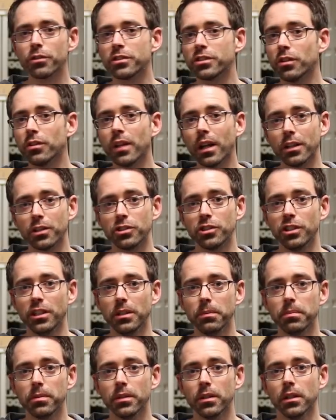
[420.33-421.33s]
still not
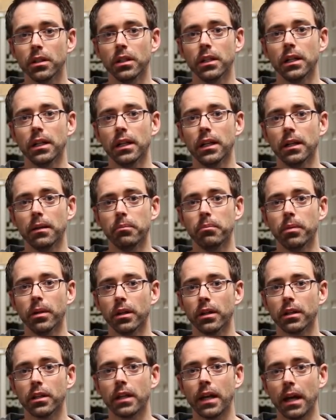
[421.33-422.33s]
cheap,
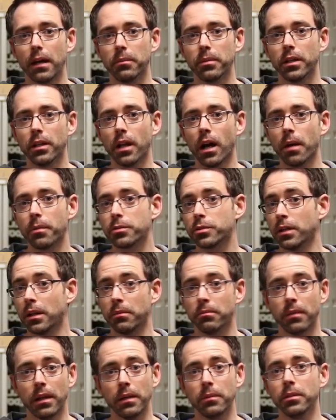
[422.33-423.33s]
but can be an option.
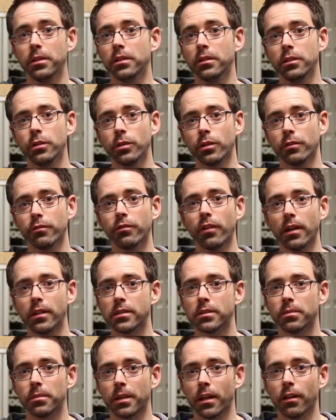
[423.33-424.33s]
And maybe you can
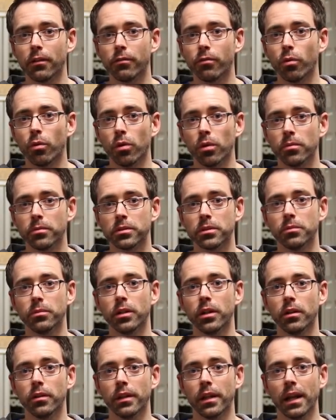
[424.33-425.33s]
find somebody on a forum
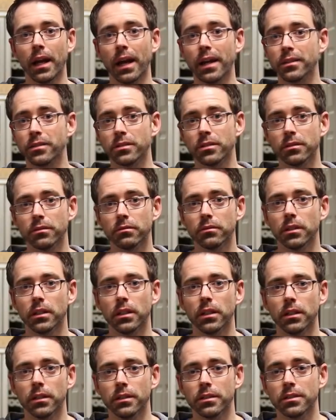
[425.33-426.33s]
somewhere that has
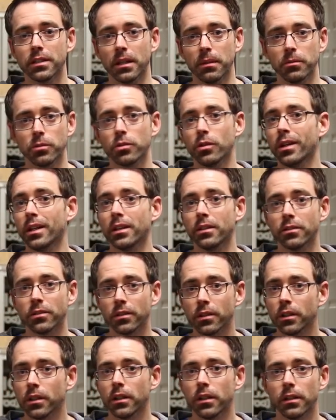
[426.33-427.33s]
the same trans
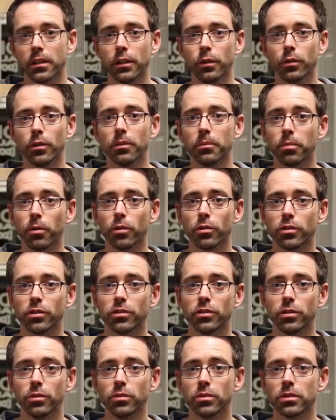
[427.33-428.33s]
that you can
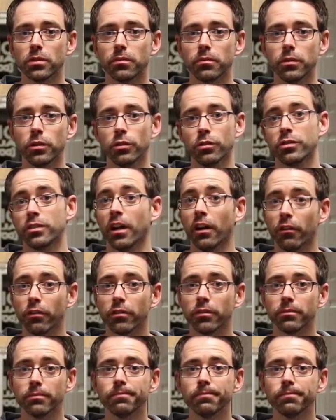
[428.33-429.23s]
purchase used yourself.